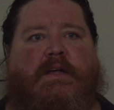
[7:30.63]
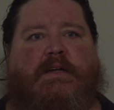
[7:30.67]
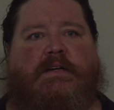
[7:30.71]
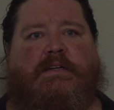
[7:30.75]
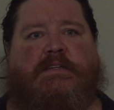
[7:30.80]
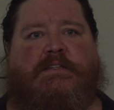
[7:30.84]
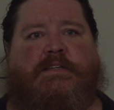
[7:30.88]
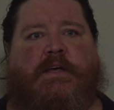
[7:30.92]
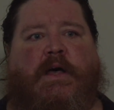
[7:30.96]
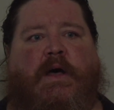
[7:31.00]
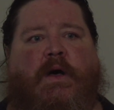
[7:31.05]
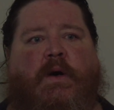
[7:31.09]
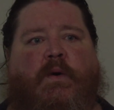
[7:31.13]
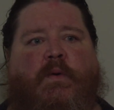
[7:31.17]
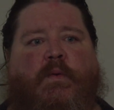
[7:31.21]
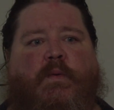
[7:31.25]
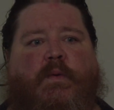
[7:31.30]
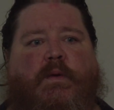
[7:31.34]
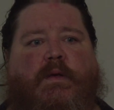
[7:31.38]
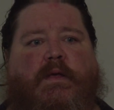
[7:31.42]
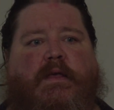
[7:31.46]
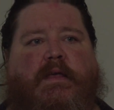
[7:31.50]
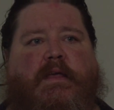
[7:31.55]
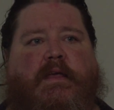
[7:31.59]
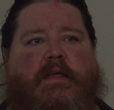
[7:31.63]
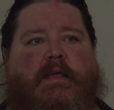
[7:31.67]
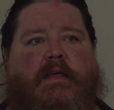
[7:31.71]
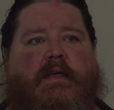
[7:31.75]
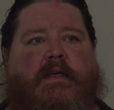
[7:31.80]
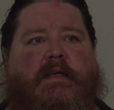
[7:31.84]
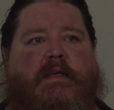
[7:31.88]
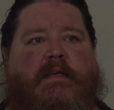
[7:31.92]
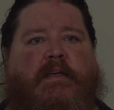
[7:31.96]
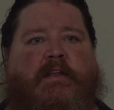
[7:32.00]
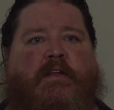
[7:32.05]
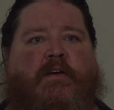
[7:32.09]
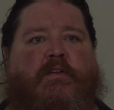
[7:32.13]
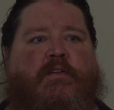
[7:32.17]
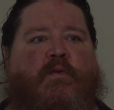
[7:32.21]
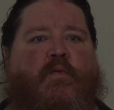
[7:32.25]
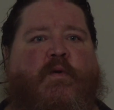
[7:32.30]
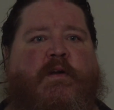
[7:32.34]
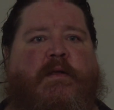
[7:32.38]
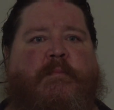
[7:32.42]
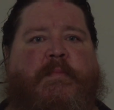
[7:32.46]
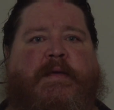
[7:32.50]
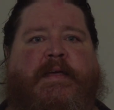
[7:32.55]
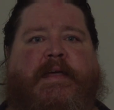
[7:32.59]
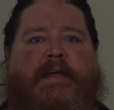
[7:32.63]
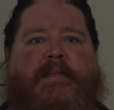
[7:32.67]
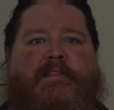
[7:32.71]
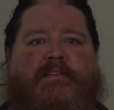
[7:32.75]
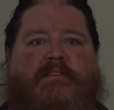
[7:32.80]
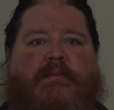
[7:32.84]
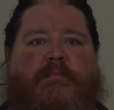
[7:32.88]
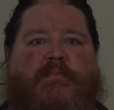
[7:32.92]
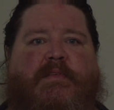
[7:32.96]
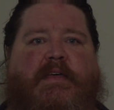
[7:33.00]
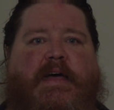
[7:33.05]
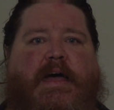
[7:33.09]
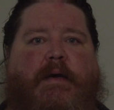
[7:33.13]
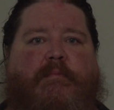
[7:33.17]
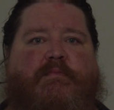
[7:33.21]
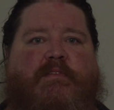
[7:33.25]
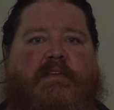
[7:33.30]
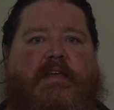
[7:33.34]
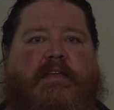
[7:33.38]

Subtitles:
So you don't know where to begin sometimes.